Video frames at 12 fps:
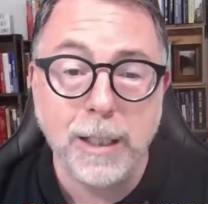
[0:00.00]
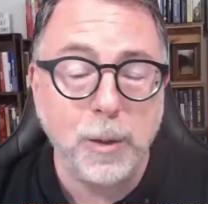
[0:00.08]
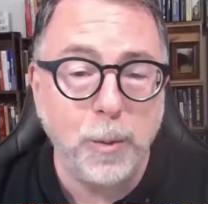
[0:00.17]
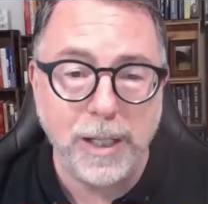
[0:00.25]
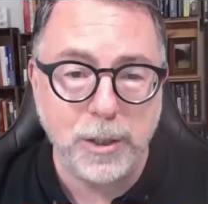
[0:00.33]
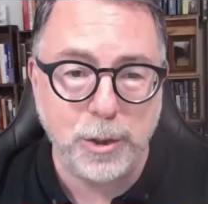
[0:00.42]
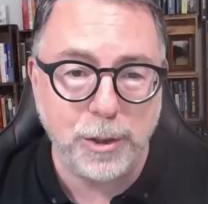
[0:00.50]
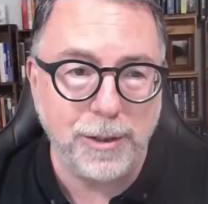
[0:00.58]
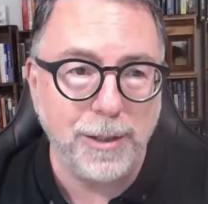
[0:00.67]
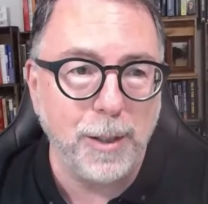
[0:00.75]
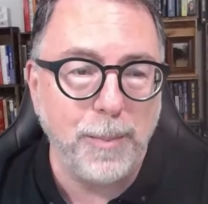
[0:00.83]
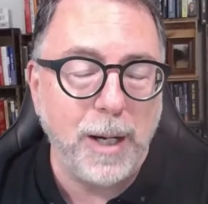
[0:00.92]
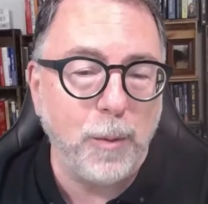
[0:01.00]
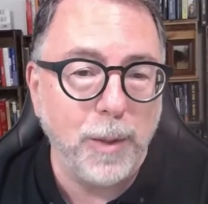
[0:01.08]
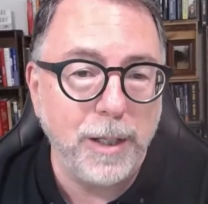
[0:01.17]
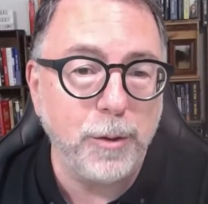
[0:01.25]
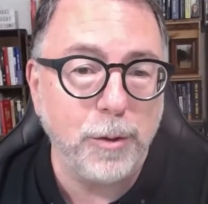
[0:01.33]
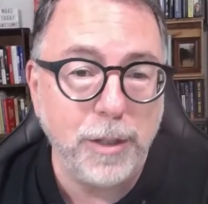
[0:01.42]
a question about
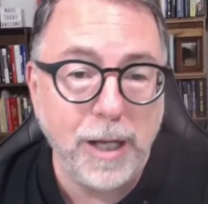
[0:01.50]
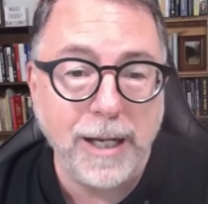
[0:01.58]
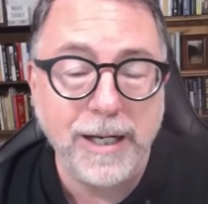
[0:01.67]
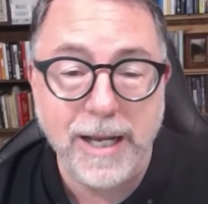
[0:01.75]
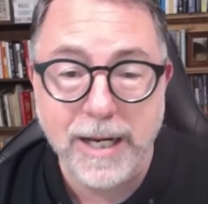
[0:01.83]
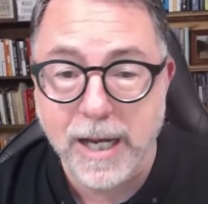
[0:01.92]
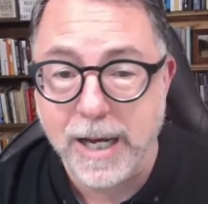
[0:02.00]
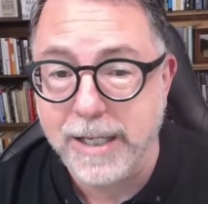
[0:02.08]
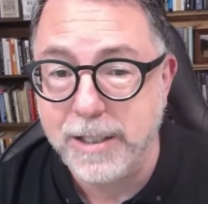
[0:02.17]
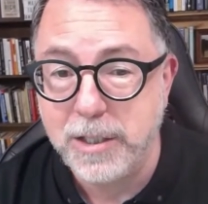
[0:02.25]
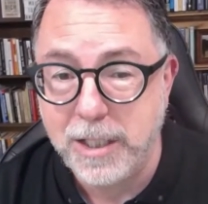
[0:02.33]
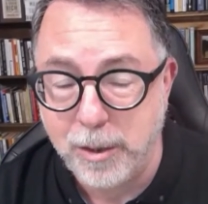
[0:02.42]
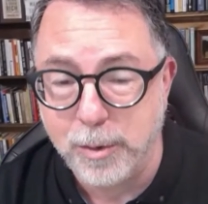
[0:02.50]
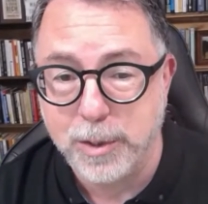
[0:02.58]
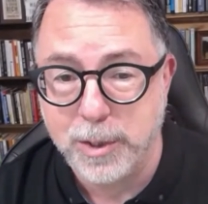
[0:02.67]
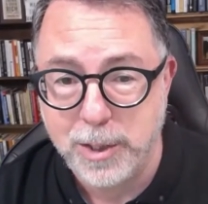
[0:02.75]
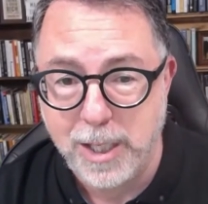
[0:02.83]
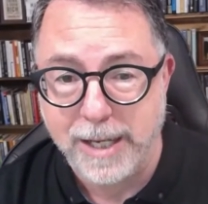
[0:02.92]
whether or not A I is here to
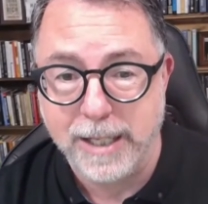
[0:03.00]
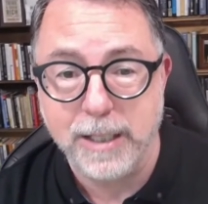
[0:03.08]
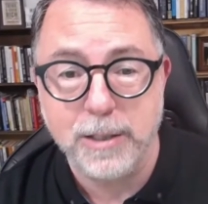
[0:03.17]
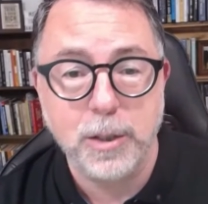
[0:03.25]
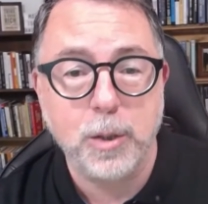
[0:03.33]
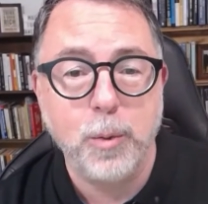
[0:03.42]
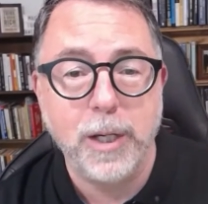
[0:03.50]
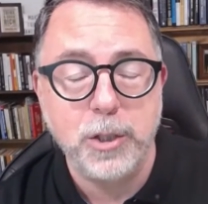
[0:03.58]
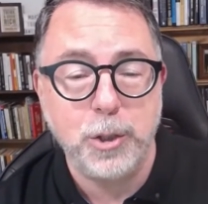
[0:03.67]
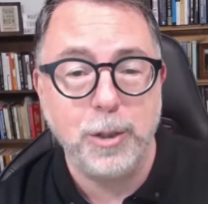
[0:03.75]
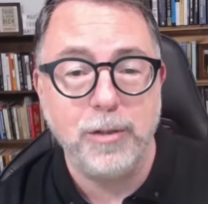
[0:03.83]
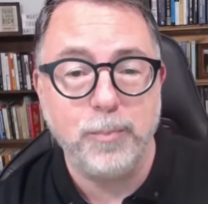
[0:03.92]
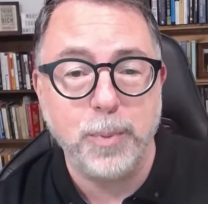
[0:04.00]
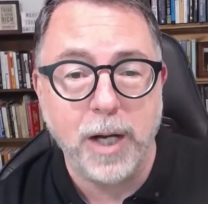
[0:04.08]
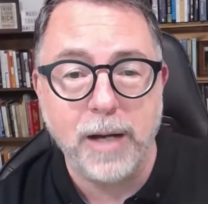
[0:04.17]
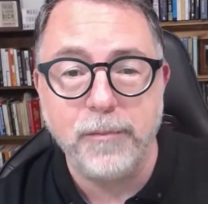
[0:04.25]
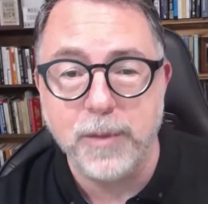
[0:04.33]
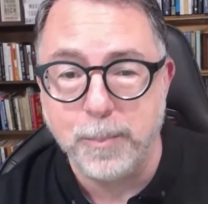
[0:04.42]
stay. It's a question of
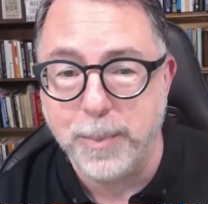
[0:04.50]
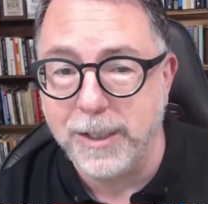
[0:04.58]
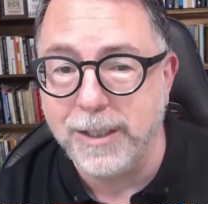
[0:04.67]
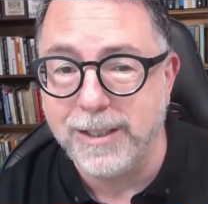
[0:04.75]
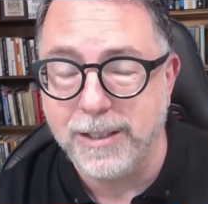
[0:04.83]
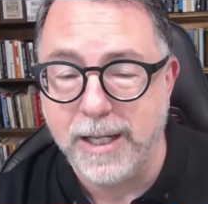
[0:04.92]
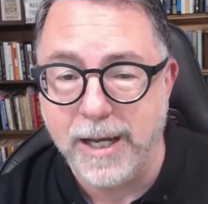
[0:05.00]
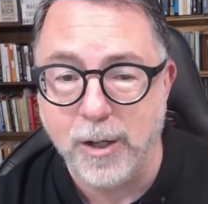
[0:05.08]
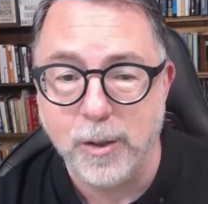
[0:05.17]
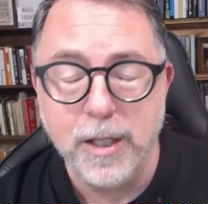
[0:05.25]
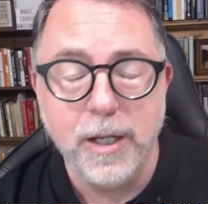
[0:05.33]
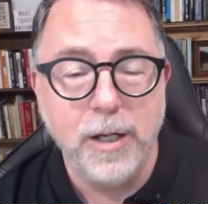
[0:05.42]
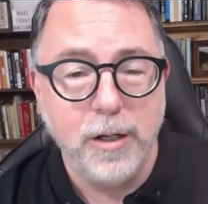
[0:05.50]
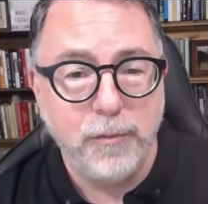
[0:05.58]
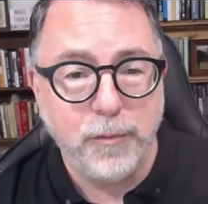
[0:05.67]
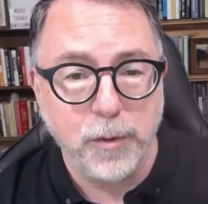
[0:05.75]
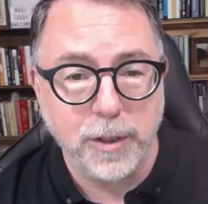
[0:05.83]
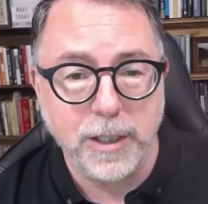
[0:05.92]
profitability now
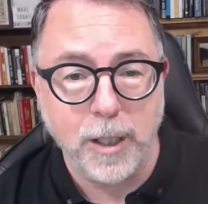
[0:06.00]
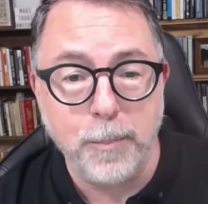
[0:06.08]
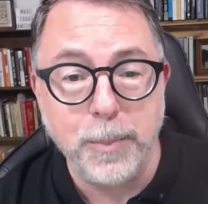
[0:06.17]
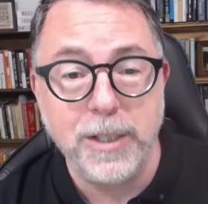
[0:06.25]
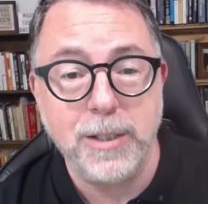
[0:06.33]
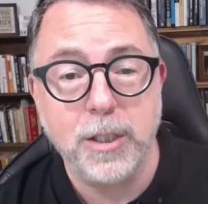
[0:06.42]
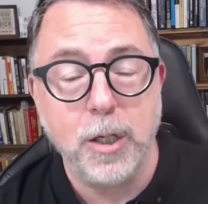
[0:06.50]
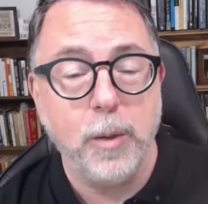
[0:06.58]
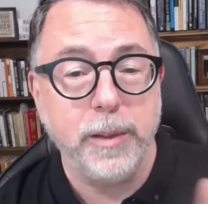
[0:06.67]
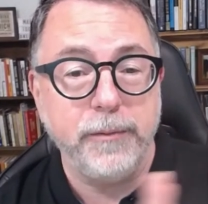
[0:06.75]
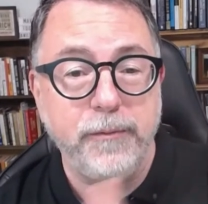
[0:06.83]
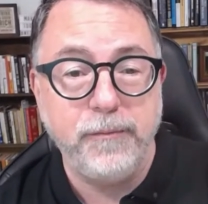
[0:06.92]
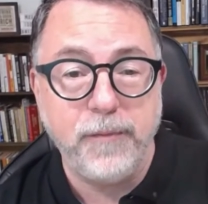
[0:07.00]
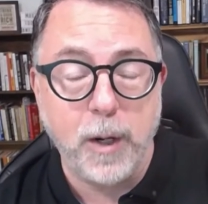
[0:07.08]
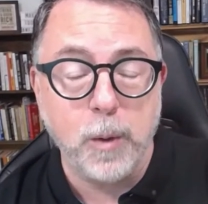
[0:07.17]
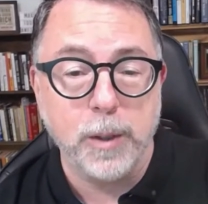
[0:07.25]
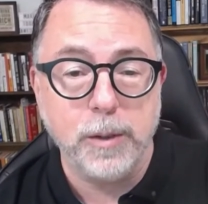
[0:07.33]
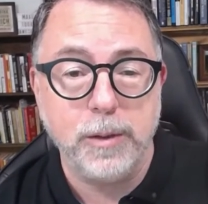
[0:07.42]
for the companies going
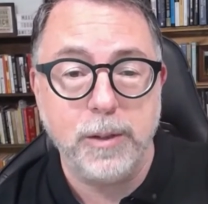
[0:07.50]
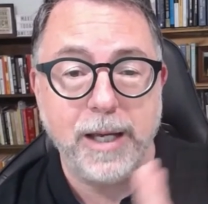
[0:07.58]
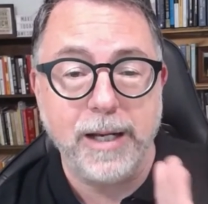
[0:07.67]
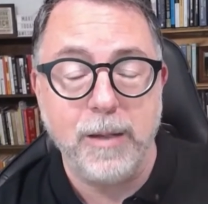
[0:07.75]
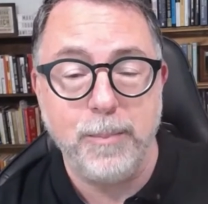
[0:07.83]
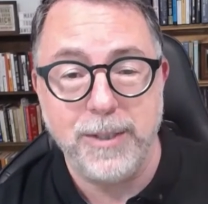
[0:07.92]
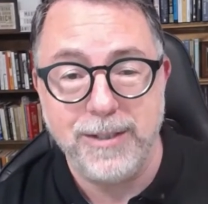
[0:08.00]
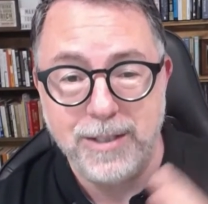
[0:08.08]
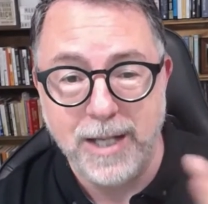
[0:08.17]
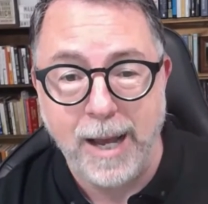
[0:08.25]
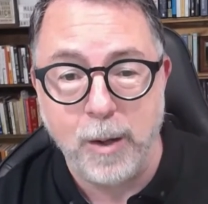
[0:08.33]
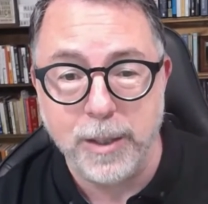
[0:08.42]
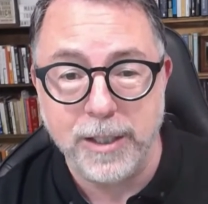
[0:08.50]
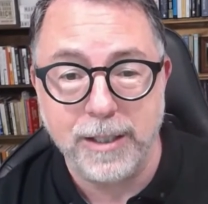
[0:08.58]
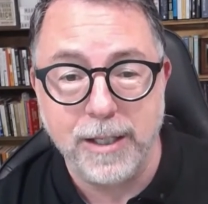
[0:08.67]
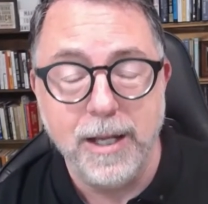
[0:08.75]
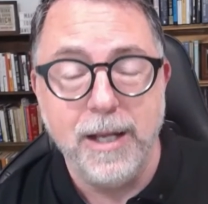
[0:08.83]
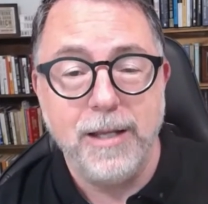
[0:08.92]
forward that have been
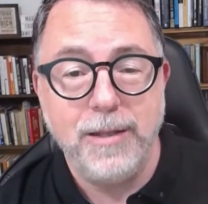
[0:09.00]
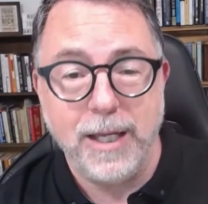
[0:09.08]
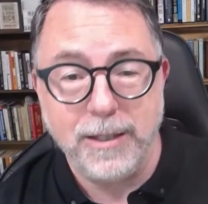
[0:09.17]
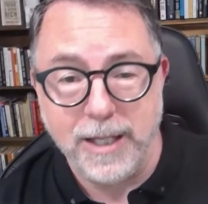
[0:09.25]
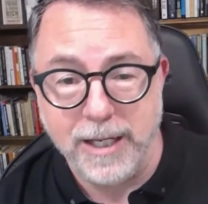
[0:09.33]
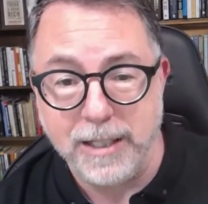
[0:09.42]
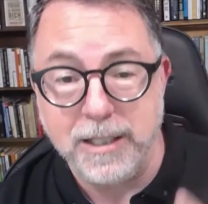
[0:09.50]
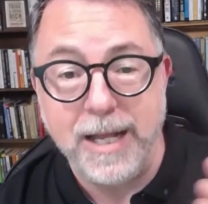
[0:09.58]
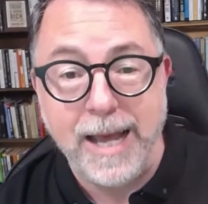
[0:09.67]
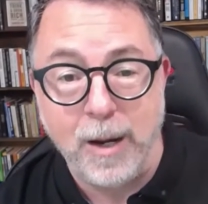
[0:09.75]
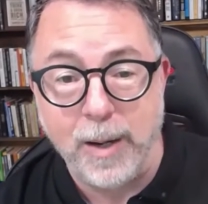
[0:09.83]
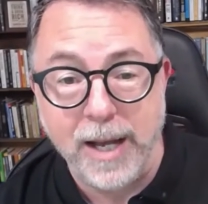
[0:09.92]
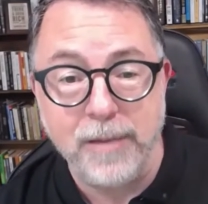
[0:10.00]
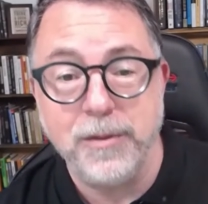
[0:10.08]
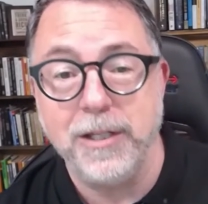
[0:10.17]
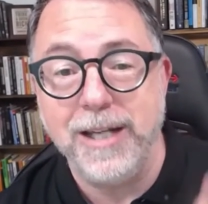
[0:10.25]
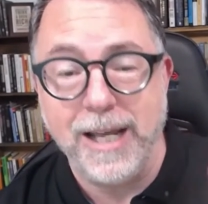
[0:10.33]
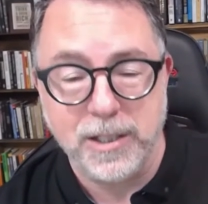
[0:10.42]
touting that they now have
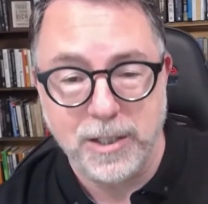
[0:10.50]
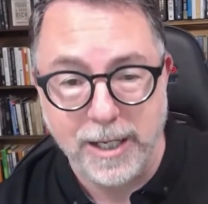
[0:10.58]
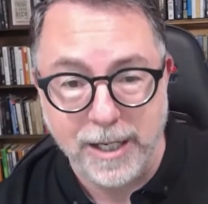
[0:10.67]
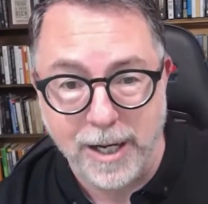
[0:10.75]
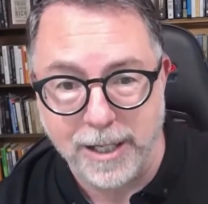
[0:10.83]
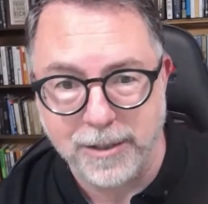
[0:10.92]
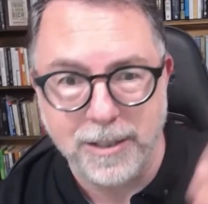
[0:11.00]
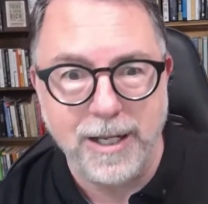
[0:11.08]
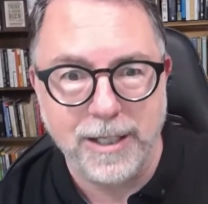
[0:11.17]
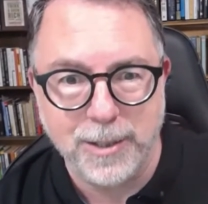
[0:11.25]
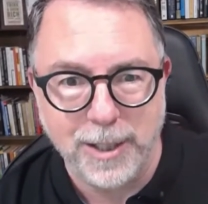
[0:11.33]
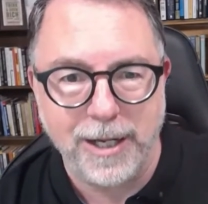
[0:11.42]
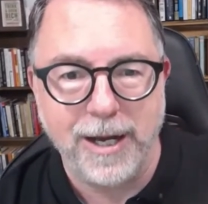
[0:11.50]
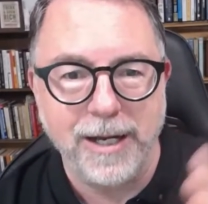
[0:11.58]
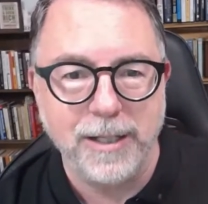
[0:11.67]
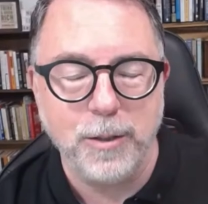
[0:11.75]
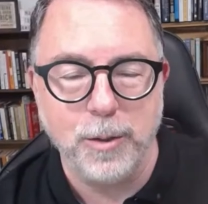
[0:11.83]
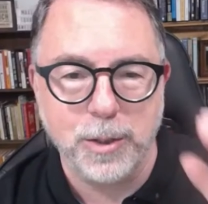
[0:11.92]
the next A I, the next A
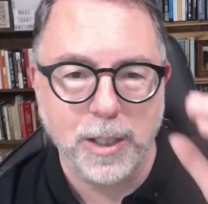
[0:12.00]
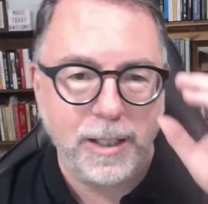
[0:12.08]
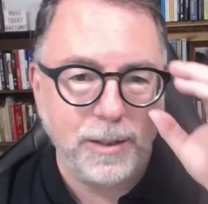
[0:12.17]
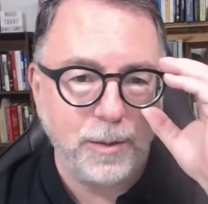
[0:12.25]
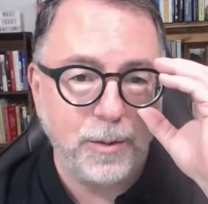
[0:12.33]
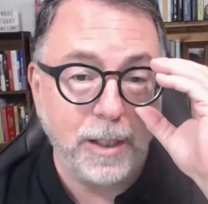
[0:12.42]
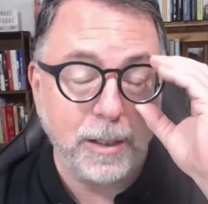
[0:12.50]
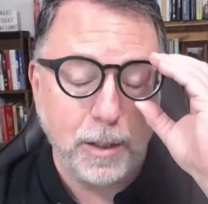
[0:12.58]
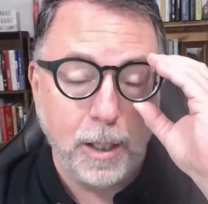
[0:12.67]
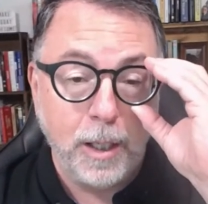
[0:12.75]
I, and those kinds of things.